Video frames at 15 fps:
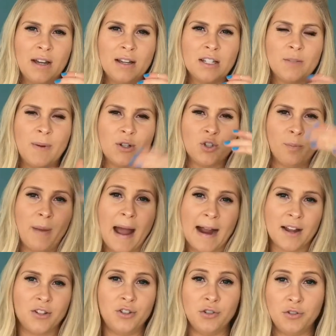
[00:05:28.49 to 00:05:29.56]
special
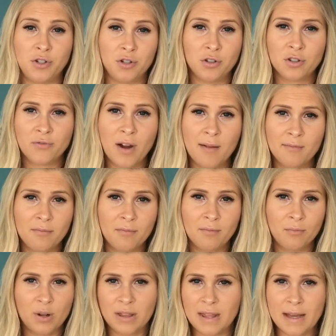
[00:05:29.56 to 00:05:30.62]
package you choose from
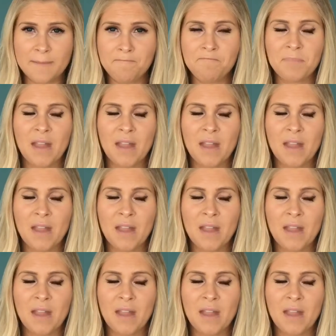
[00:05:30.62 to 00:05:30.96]
with them.